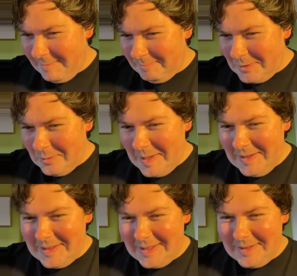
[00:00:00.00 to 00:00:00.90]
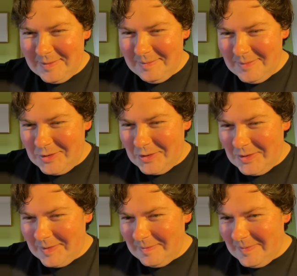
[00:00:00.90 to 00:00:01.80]
So well done,
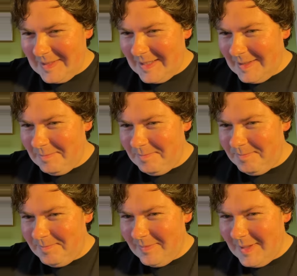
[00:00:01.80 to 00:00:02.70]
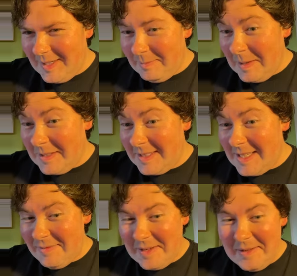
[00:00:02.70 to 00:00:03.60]
Sean. And well done,
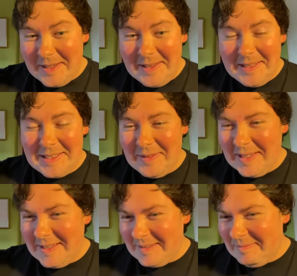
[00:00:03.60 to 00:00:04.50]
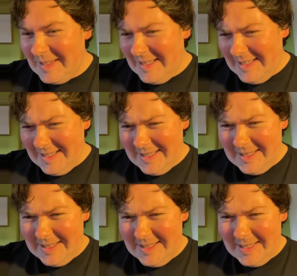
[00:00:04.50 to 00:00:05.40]
Stephanie. Thanks for entering.
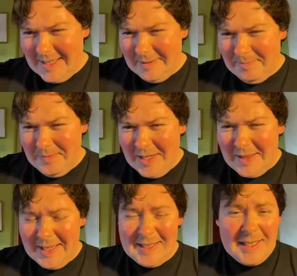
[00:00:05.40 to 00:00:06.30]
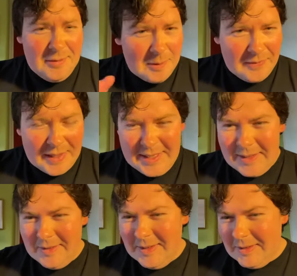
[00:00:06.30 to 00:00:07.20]
And yeah, thanks to everyone for
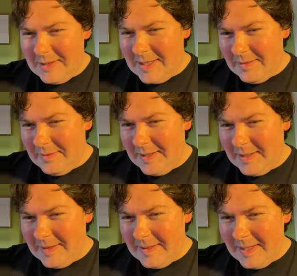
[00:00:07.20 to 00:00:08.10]
entering. Really good stuff here.